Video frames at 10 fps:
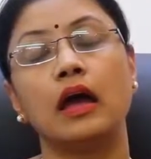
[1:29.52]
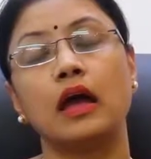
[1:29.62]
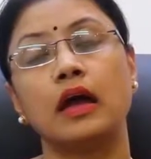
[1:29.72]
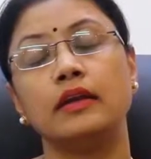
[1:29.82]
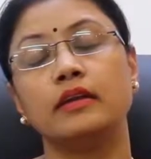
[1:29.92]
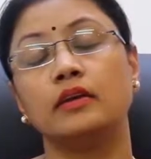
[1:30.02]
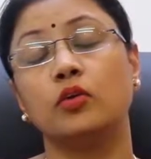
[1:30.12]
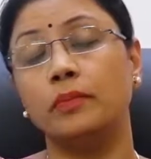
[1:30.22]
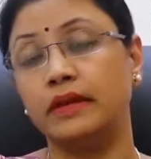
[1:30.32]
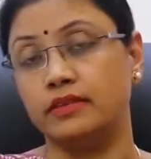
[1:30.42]
and
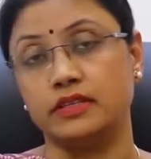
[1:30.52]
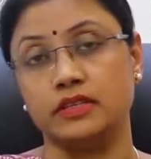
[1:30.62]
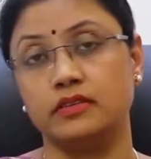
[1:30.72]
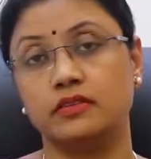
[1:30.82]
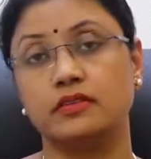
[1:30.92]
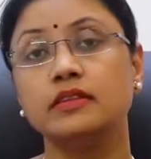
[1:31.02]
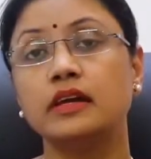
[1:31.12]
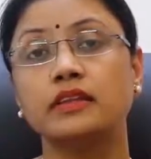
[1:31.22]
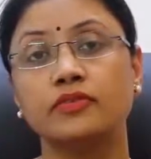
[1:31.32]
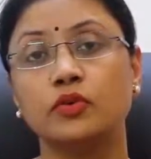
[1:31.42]
obesity. These
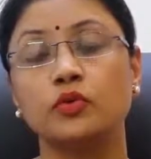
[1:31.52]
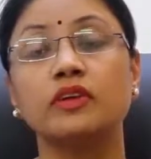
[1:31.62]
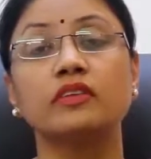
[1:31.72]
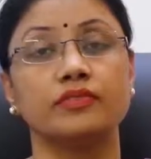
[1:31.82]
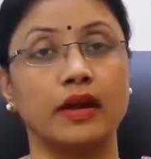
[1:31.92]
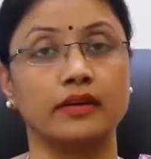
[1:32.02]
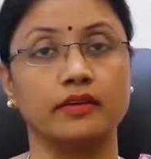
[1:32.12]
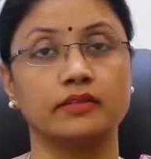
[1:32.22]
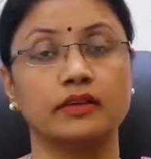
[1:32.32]
are the few risk factors.